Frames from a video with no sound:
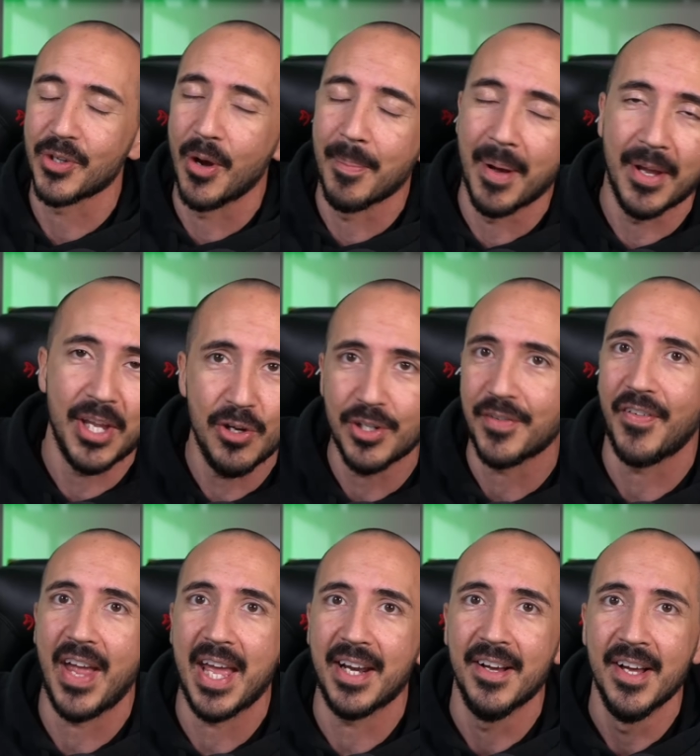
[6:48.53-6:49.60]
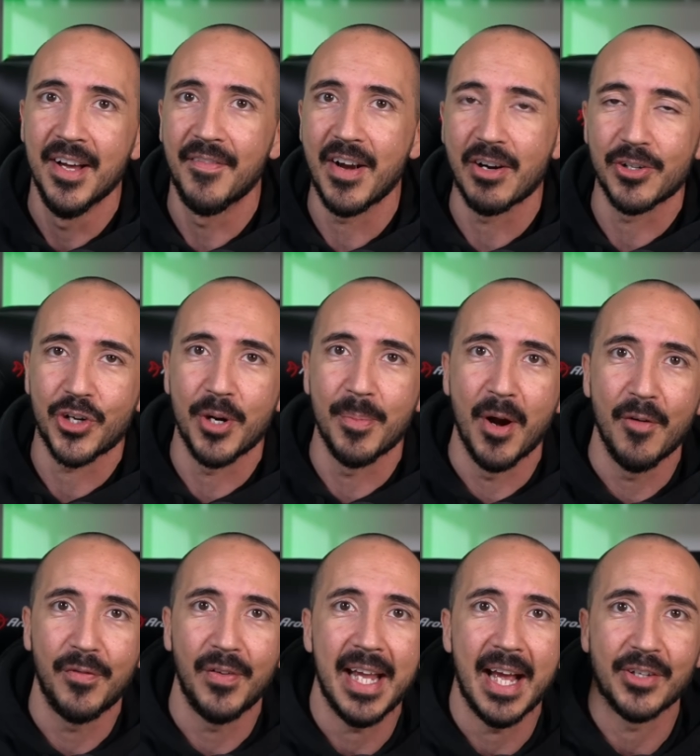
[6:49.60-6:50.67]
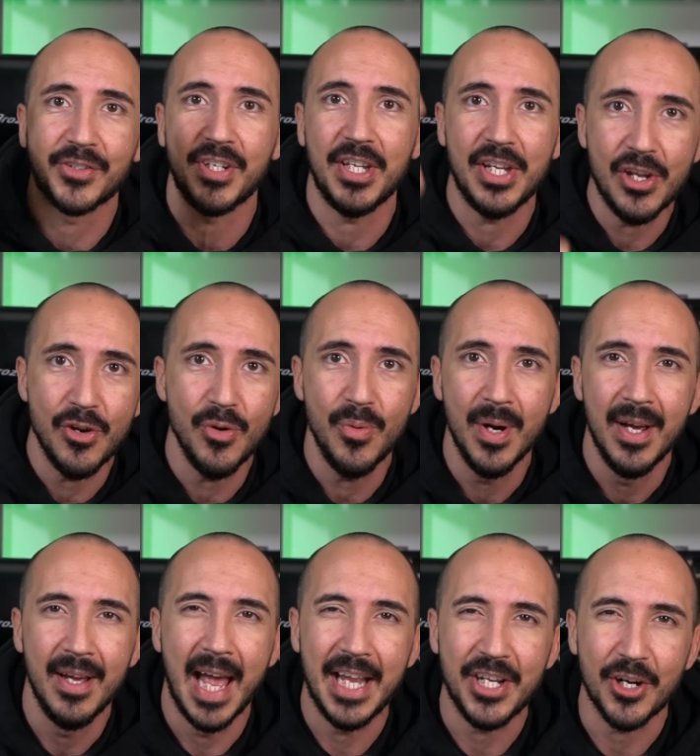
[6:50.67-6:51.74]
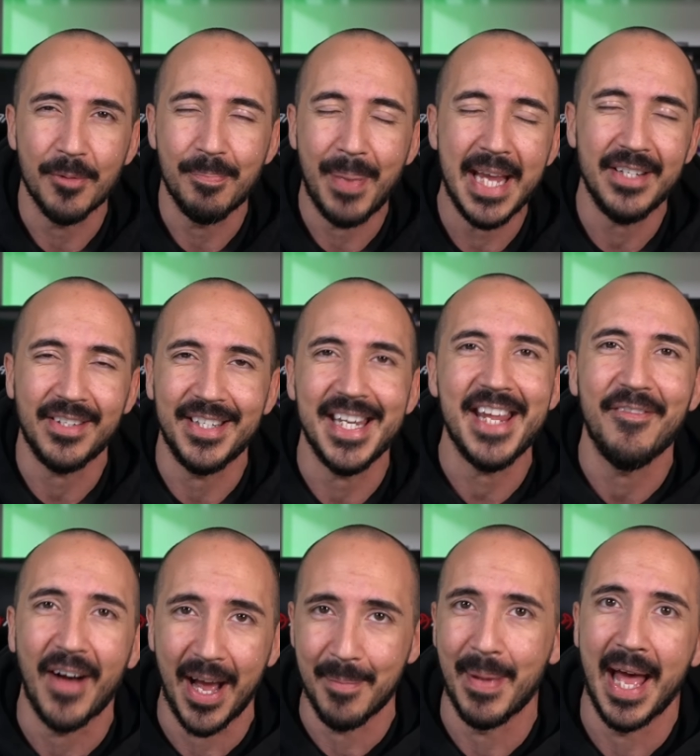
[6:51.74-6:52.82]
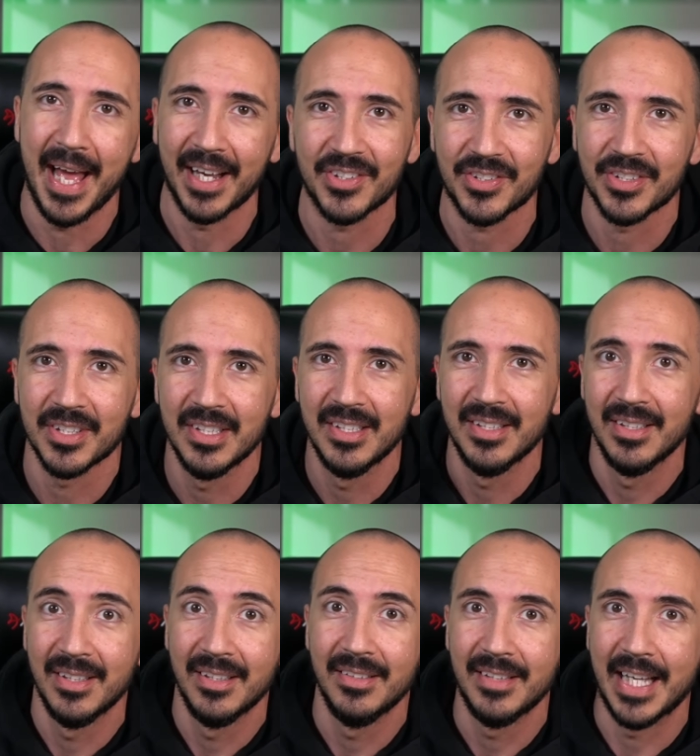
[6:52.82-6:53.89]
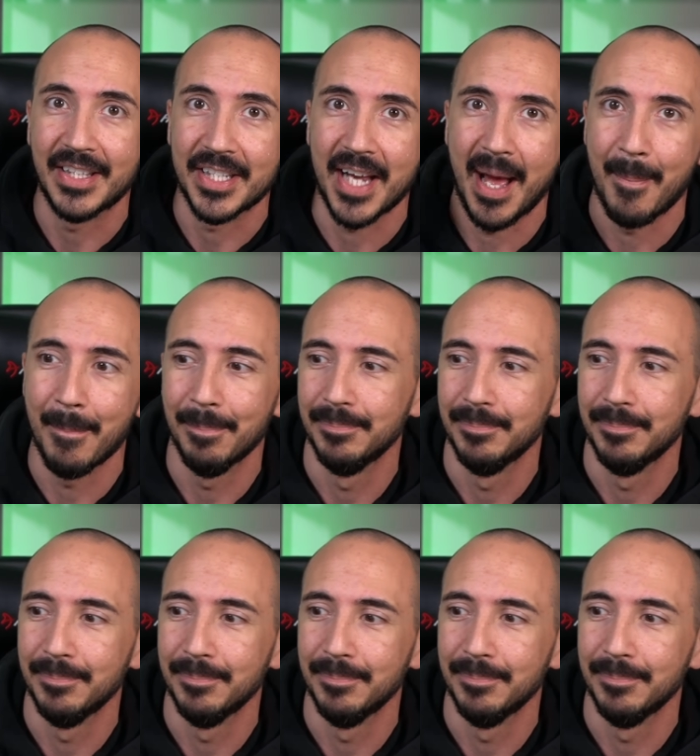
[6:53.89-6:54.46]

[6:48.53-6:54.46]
So I'm a huge fan of Aerodrome. Hopefully, I'll see you and your base DeFi bags at the top.